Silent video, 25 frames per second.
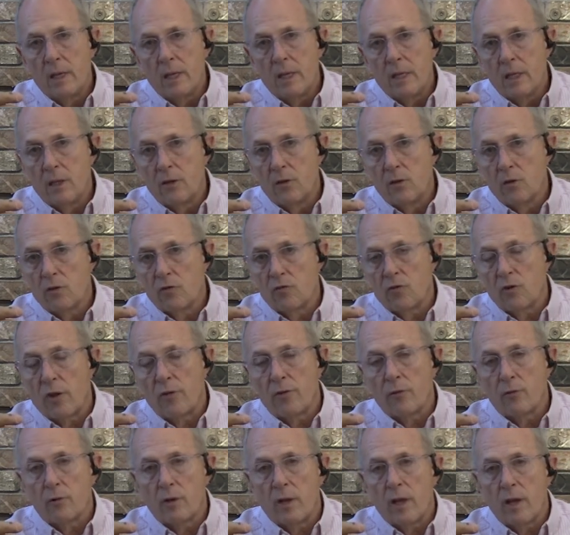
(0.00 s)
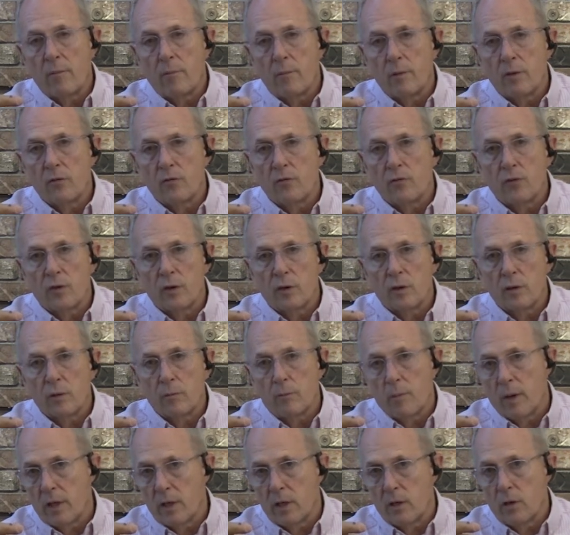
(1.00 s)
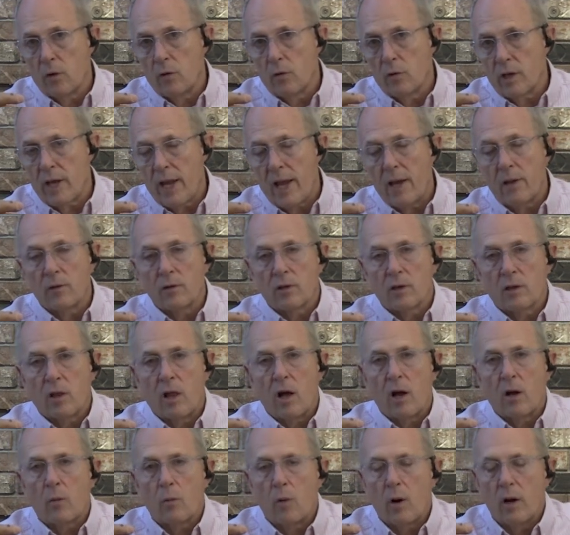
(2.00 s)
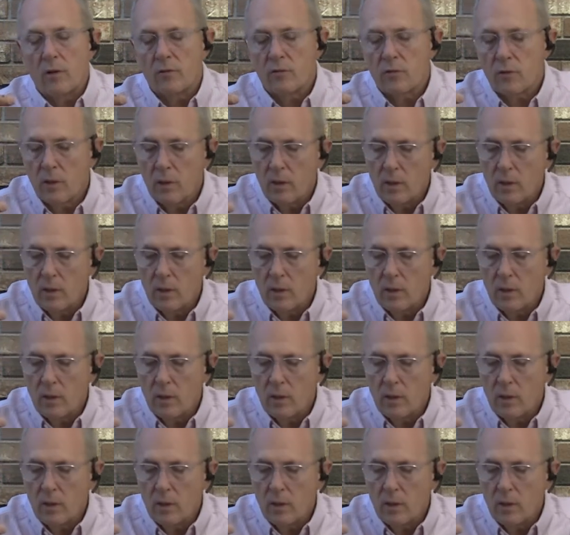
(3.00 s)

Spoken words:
in the southern hemisphere, might go counterclockwise.